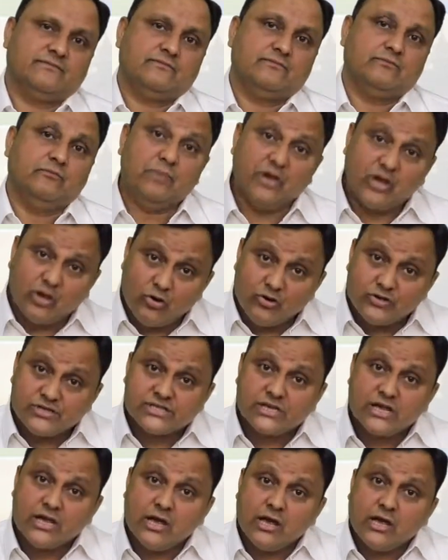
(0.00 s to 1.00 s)

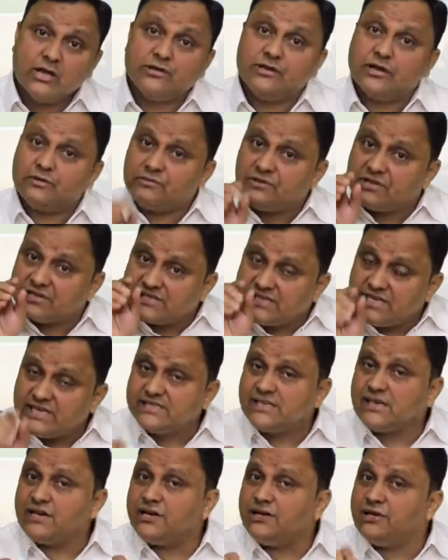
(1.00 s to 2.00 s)
because the
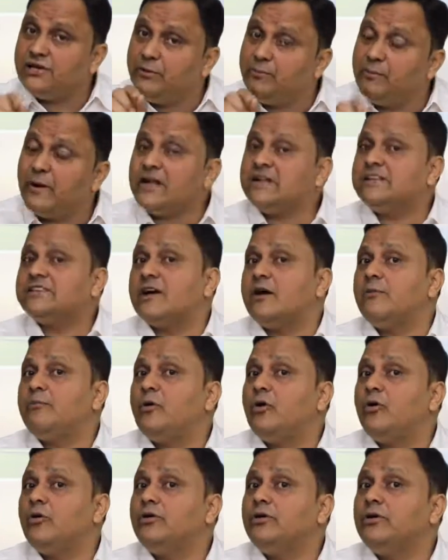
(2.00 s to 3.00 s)
decision depends
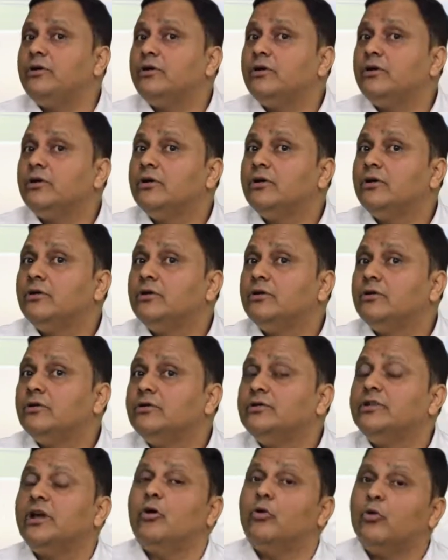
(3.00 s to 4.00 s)
upon
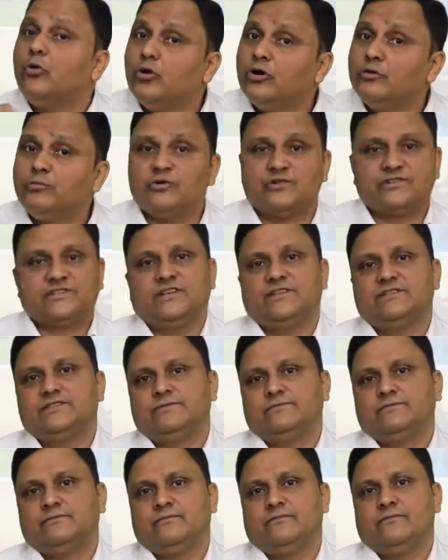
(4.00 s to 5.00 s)
the whole
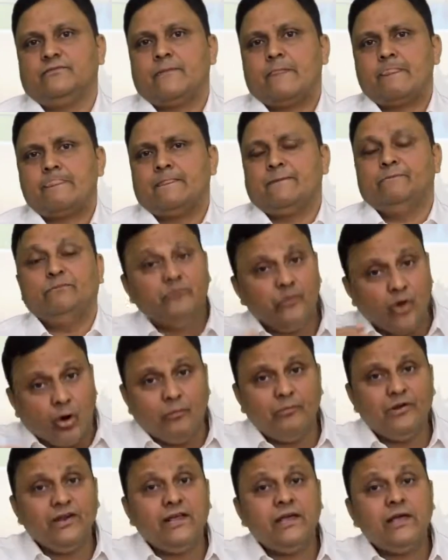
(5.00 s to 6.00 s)
process.
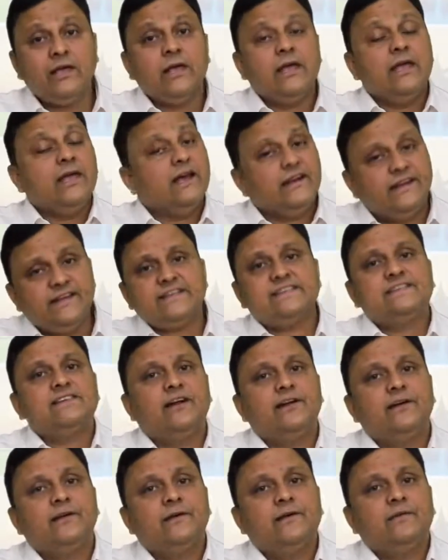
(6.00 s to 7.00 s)
Normally, it is
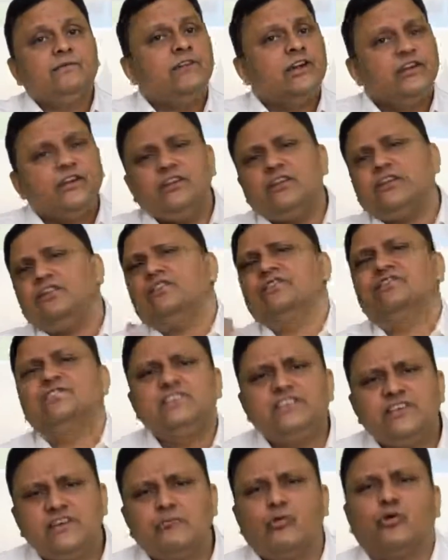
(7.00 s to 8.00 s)
said that in a
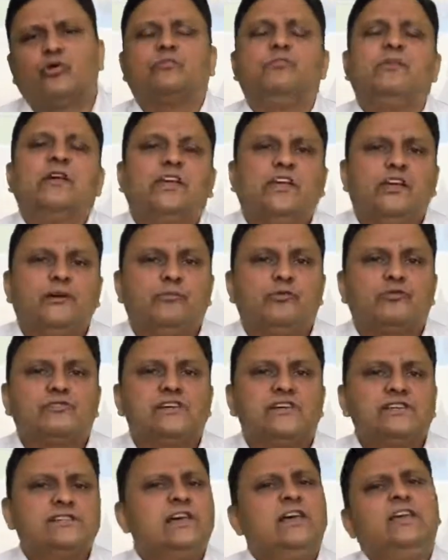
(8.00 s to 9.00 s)
decision making
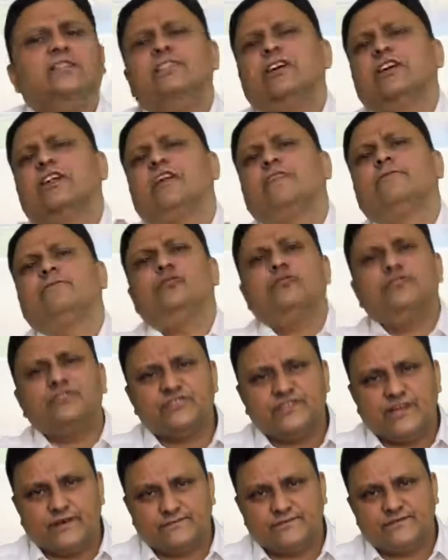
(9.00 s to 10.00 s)
process, there are 4
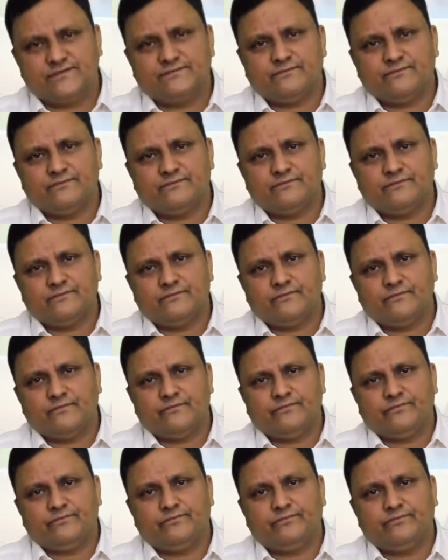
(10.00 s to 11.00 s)
steps.
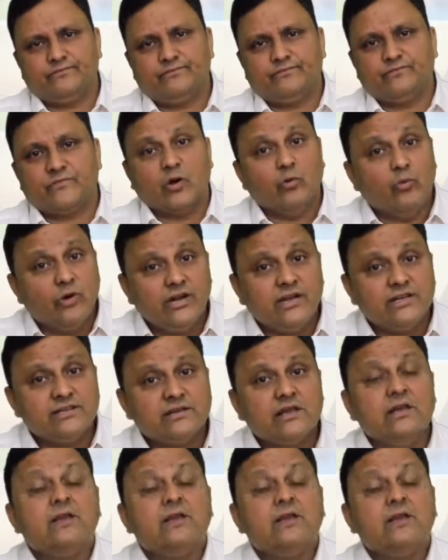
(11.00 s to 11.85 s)
One is